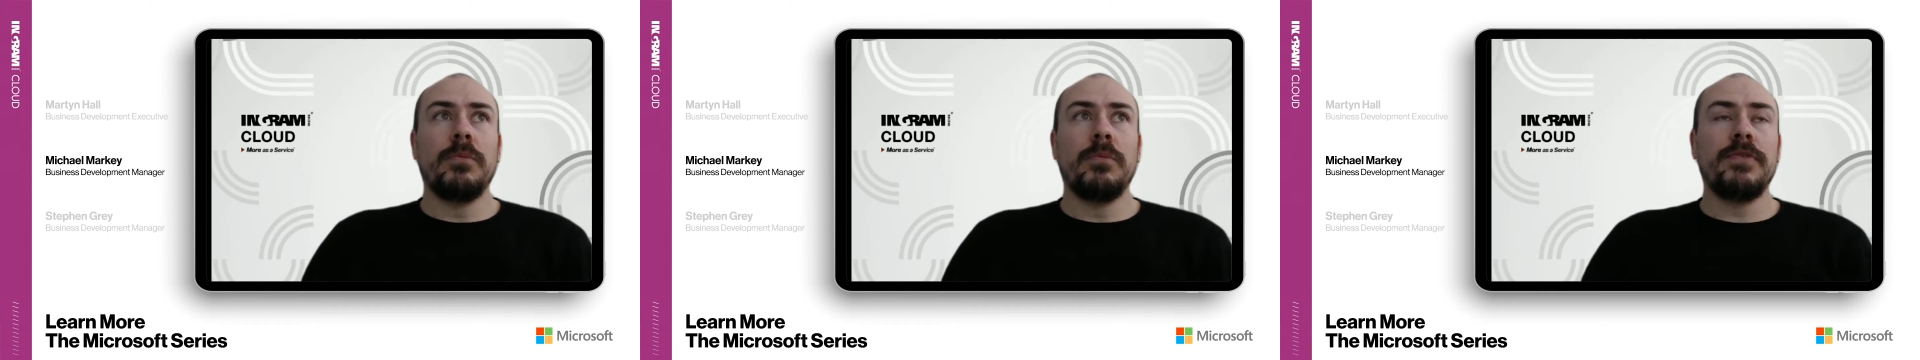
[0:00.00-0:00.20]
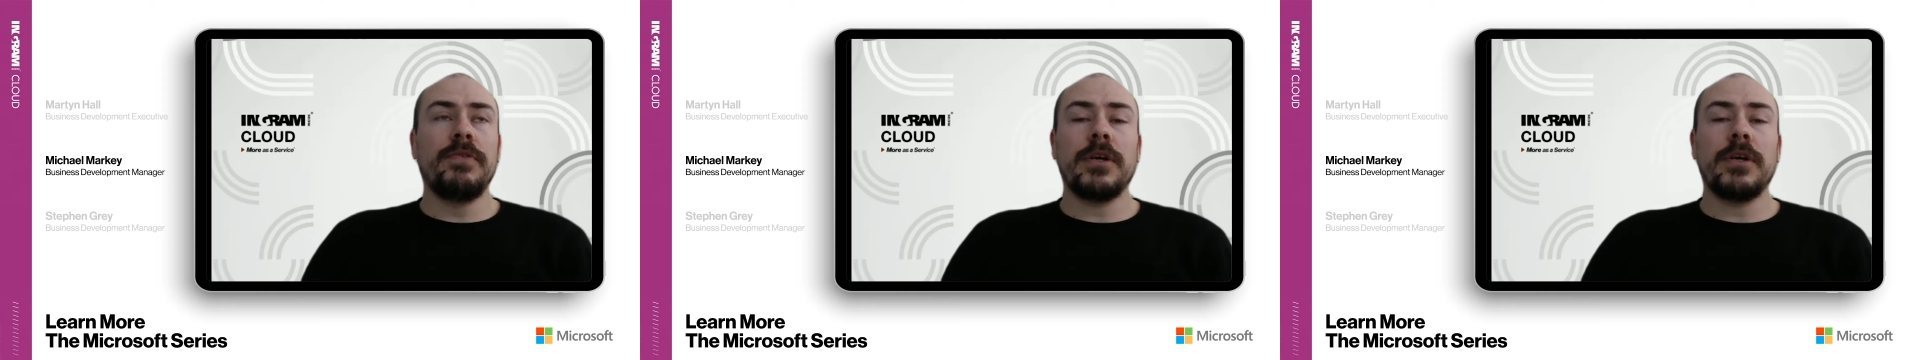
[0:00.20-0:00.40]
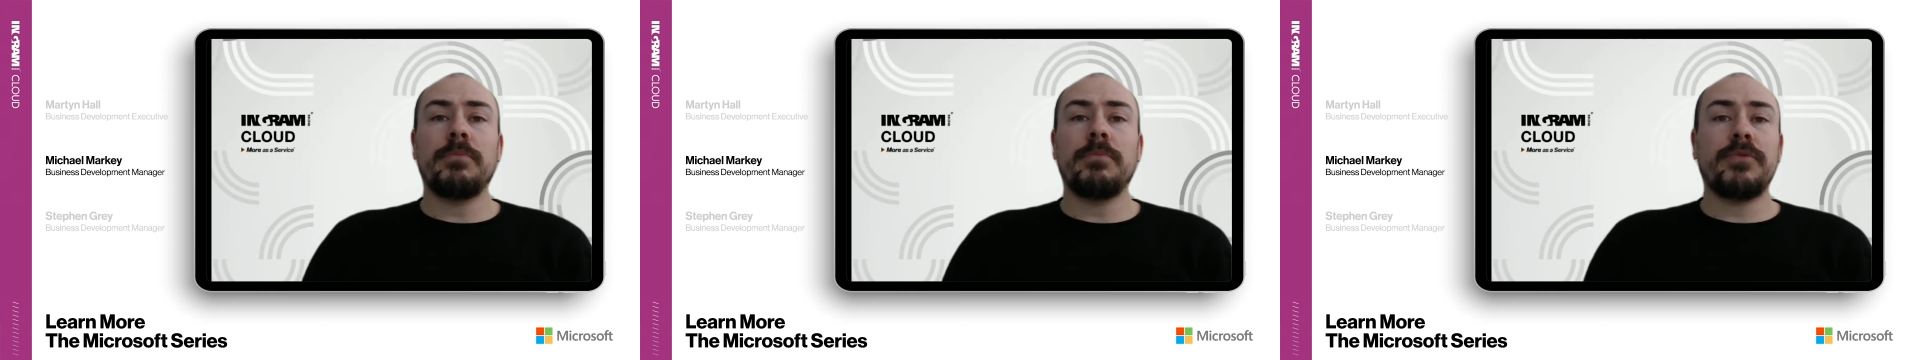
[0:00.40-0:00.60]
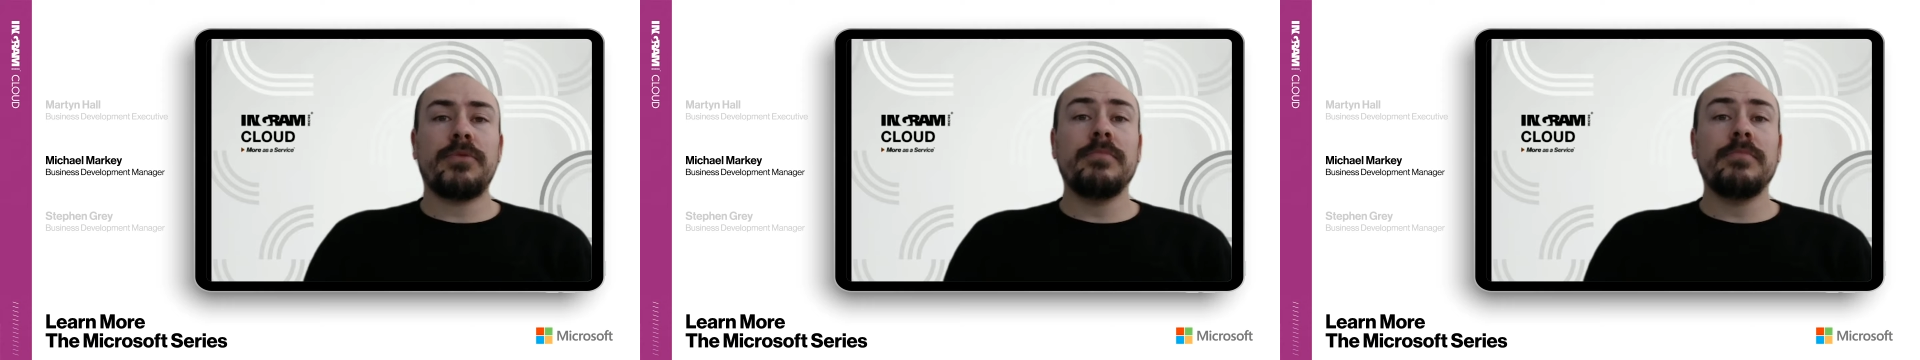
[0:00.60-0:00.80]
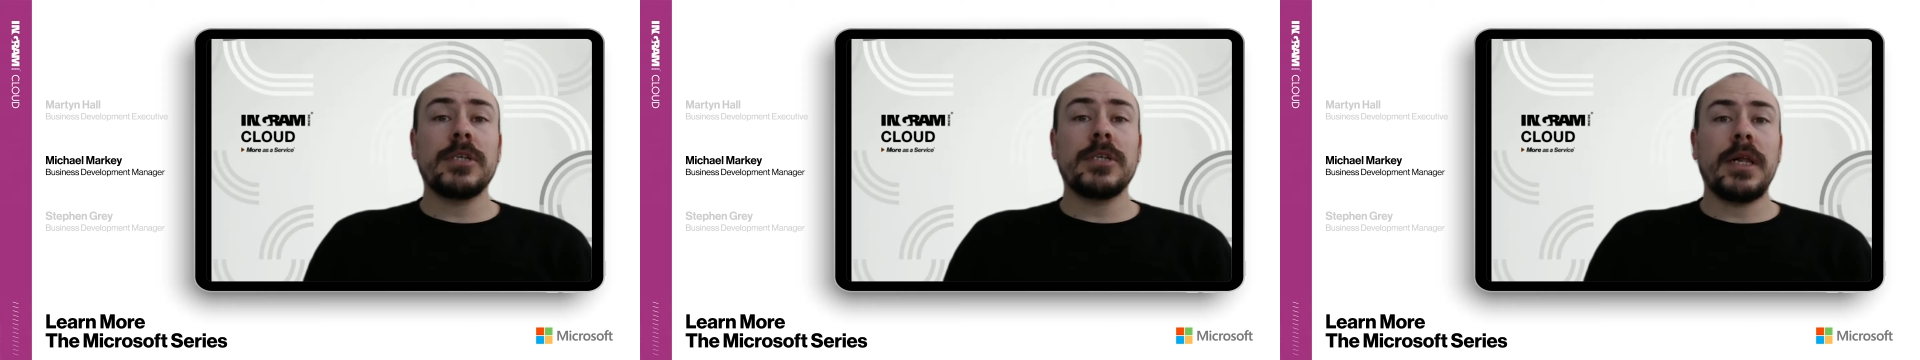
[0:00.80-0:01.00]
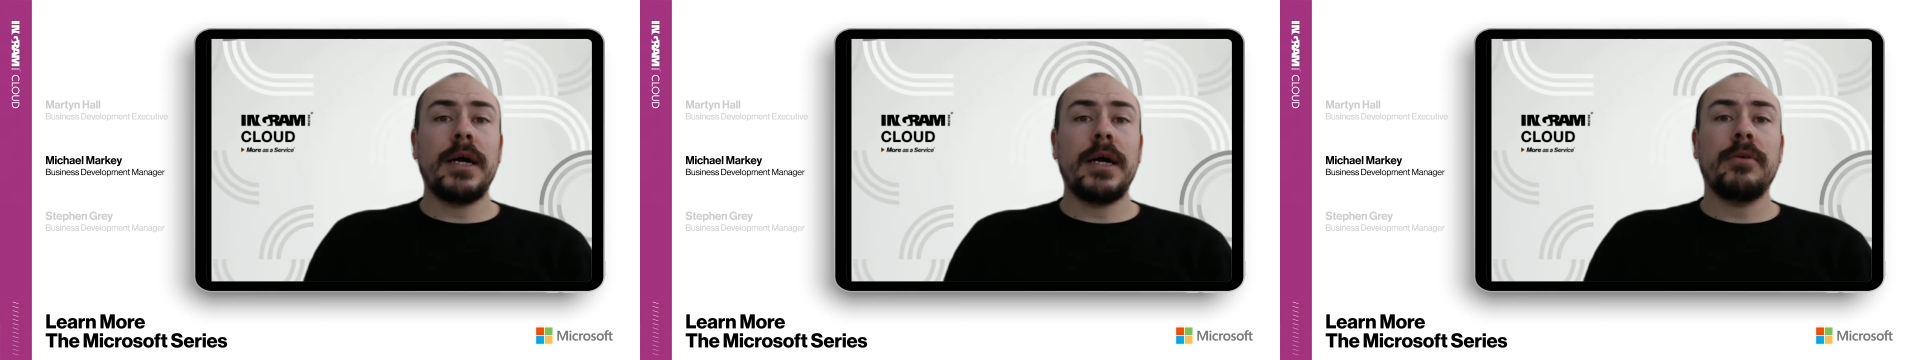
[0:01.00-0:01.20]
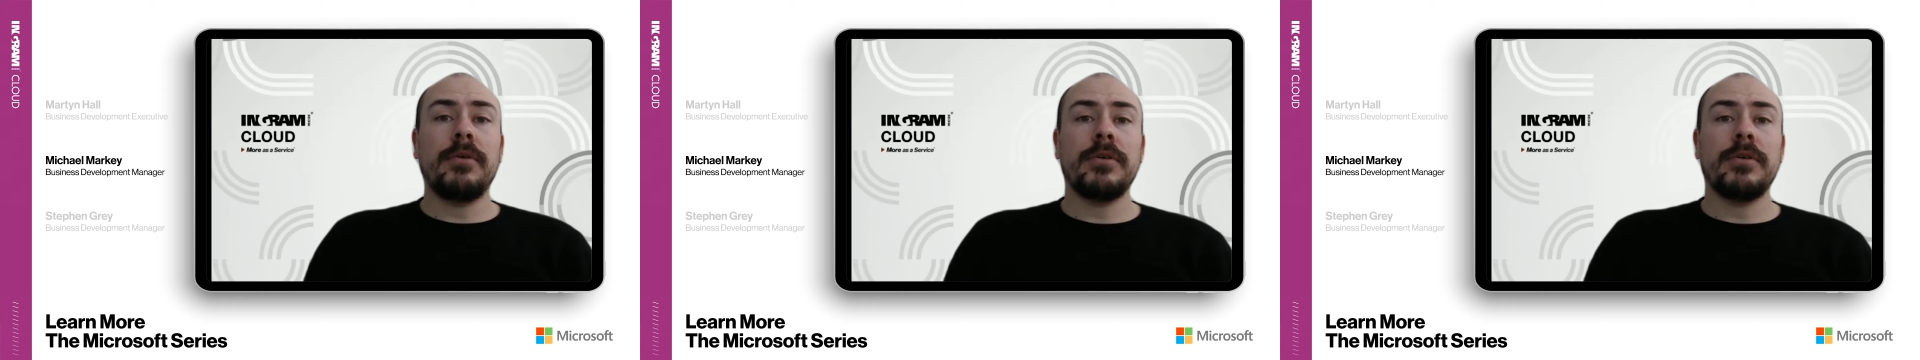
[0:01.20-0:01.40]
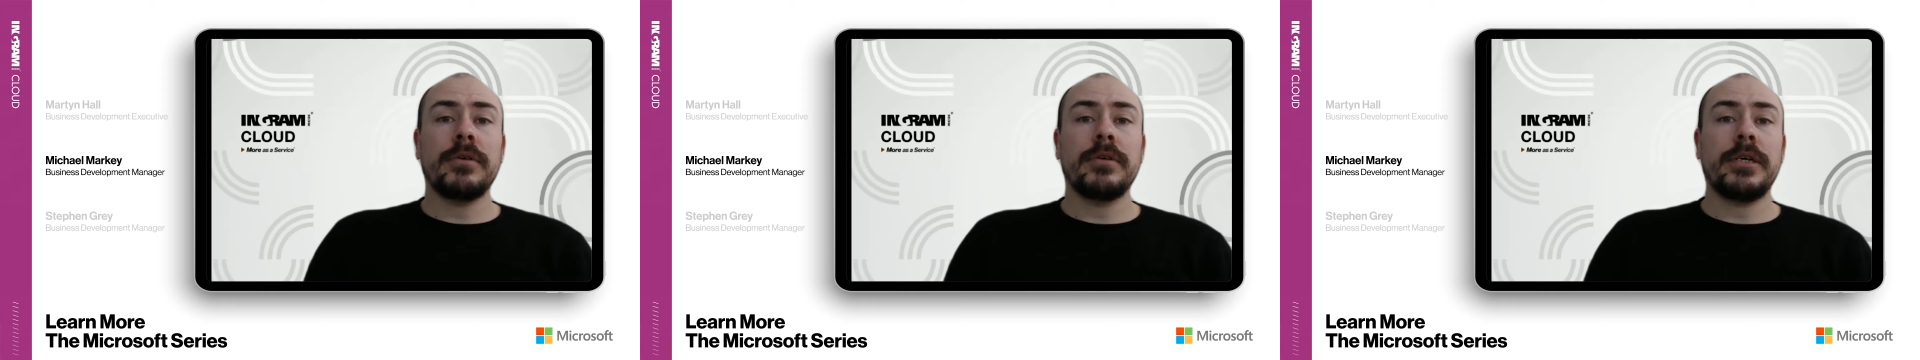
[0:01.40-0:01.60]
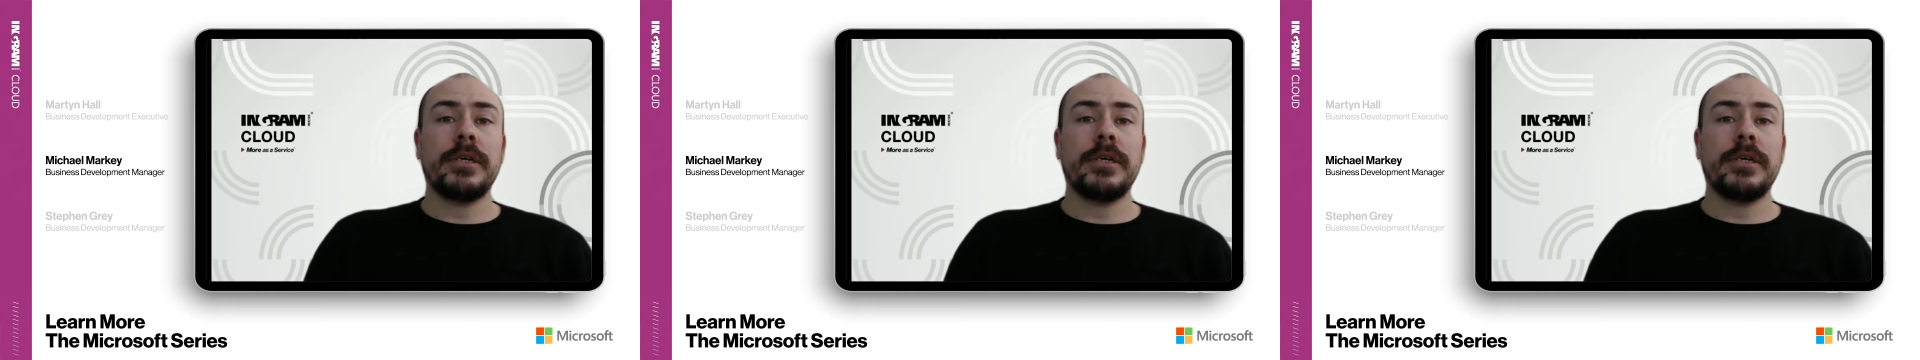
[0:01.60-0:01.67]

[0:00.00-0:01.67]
moving on-prem to cloud,